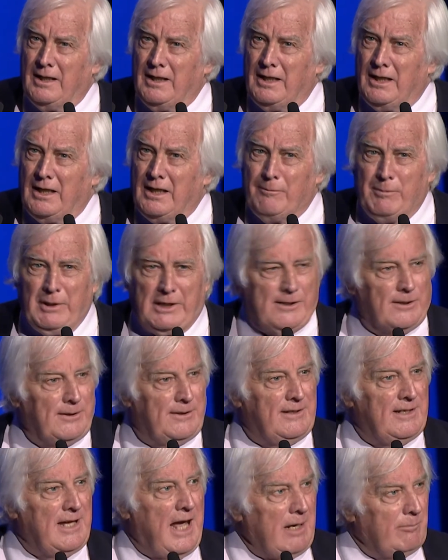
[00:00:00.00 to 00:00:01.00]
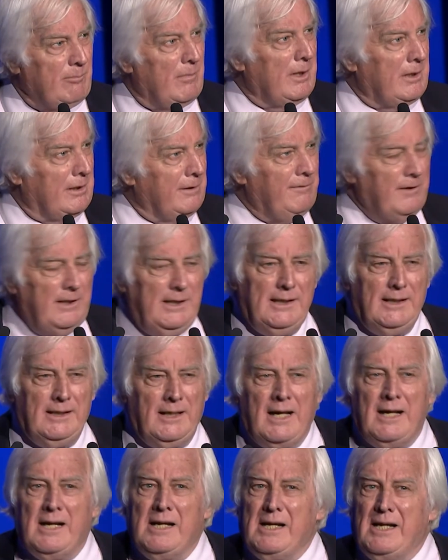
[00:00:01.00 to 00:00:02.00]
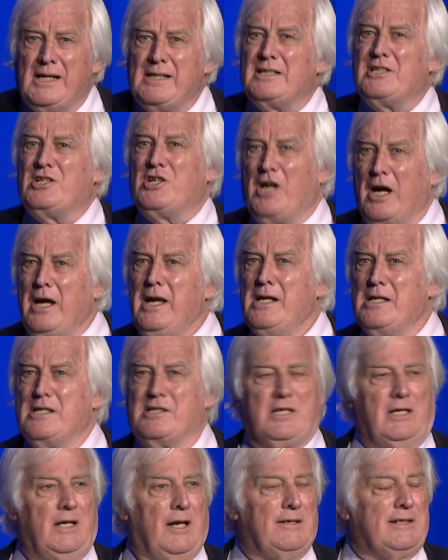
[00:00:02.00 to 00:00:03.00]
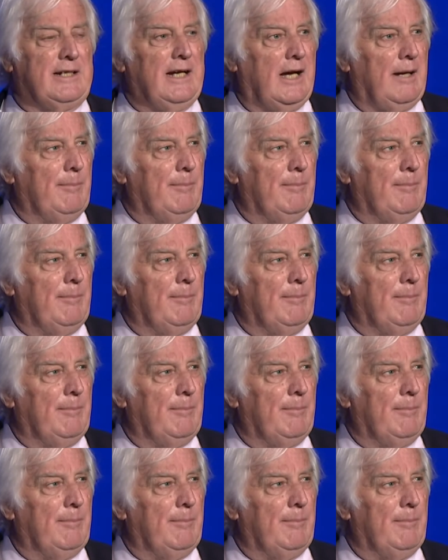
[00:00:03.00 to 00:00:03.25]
because the atmosphere has changed in its carbon